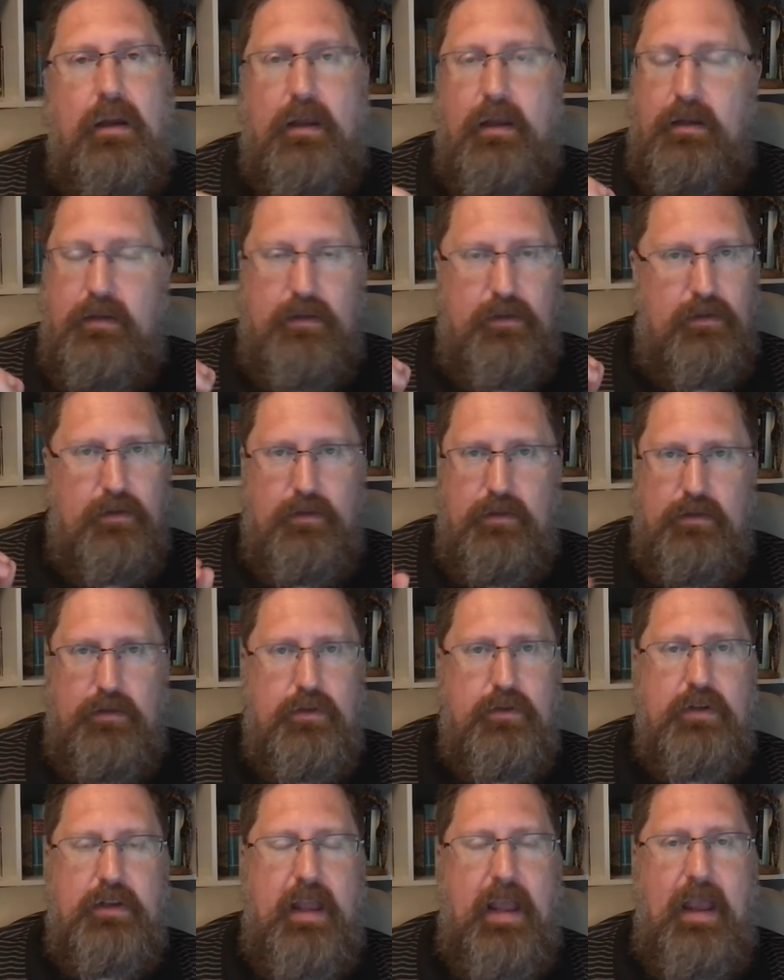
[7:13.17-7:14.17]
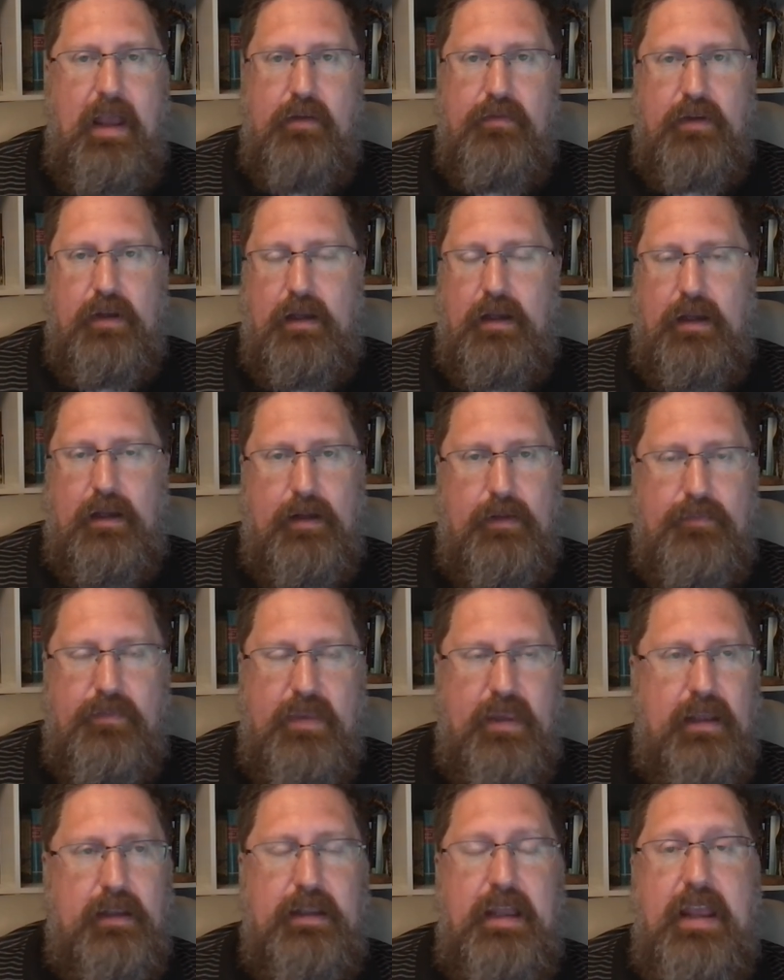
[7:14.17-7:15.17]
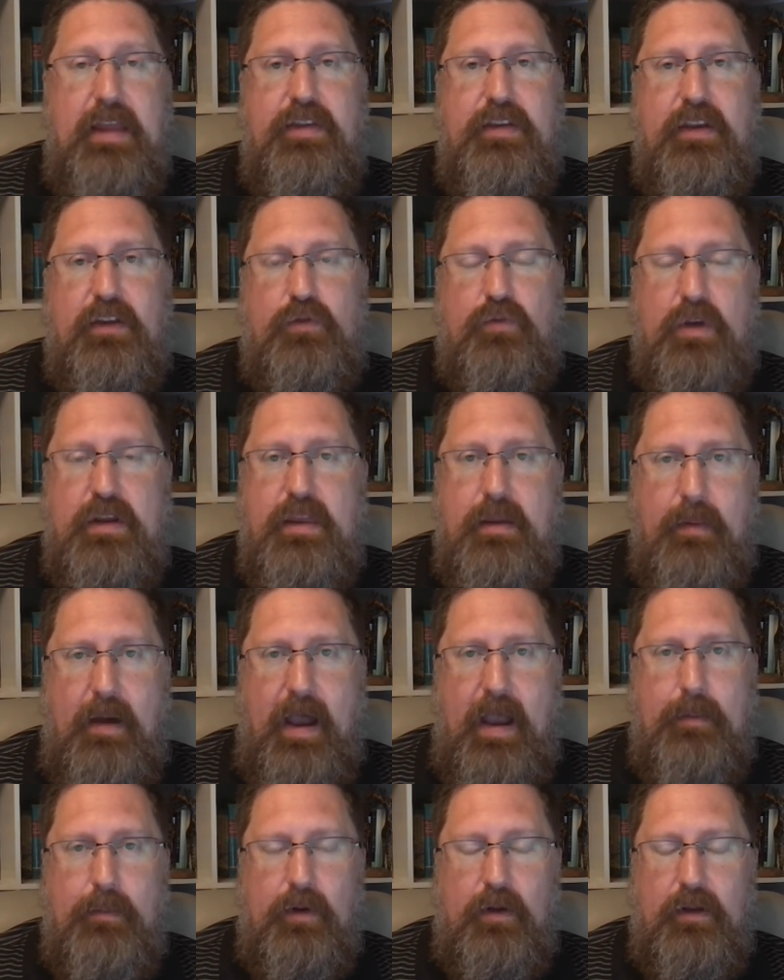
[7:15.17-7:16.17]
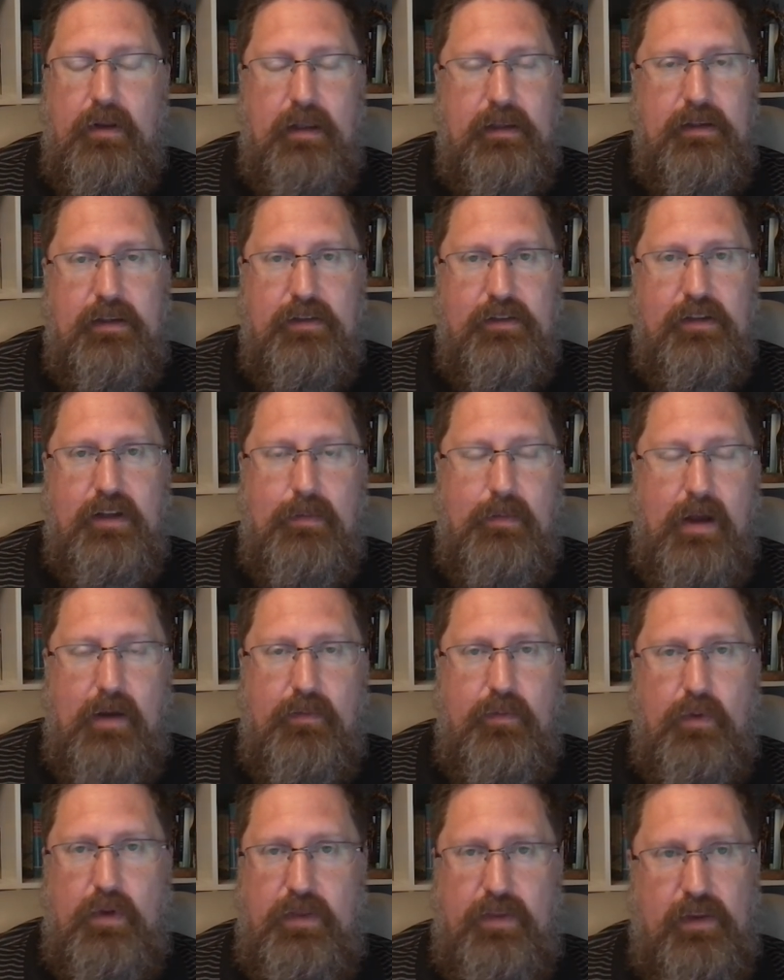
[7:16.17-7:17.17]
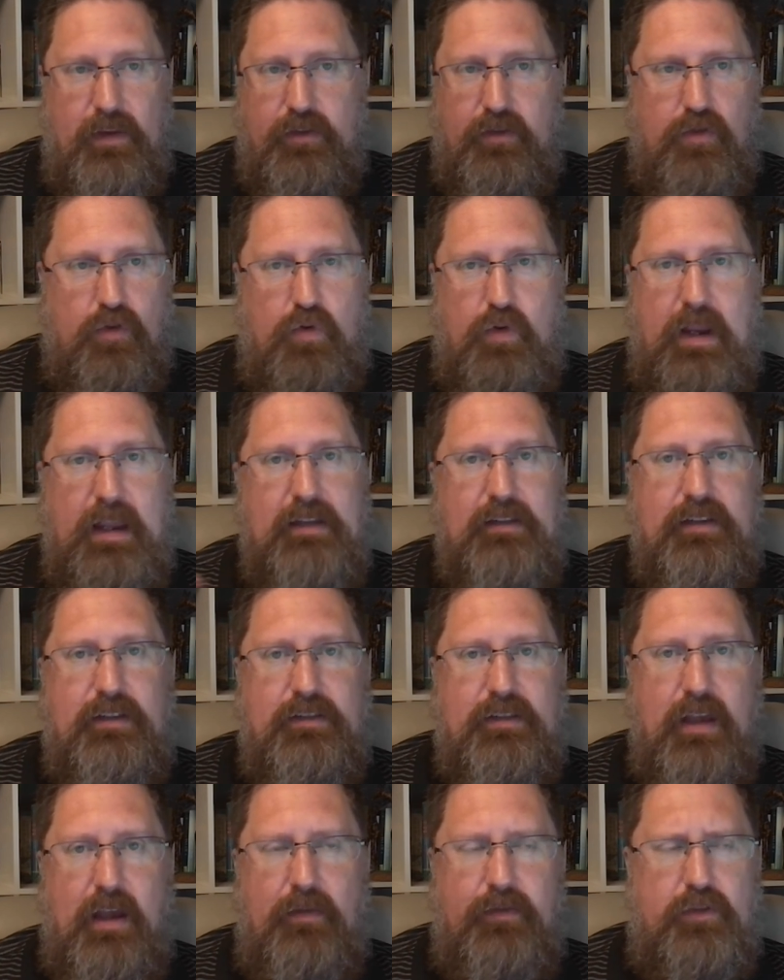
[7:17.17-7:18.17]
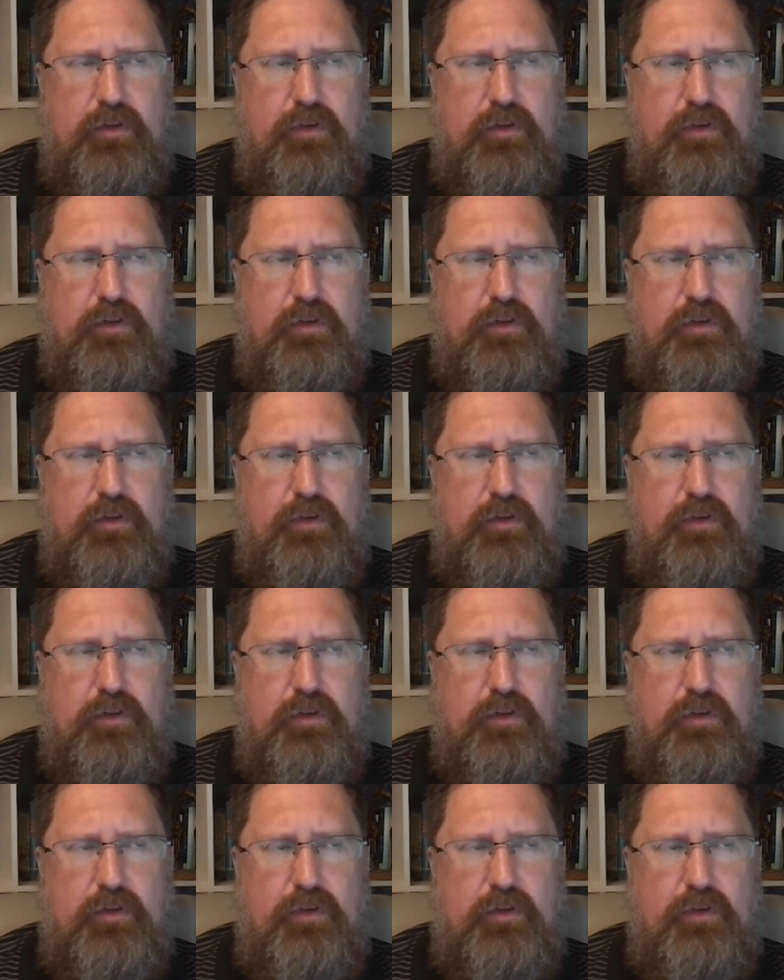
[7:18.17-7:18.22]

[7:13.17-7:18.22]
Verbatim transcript: you can have uh, an atheist read the Bible and he's going to come up with this crazy stuff.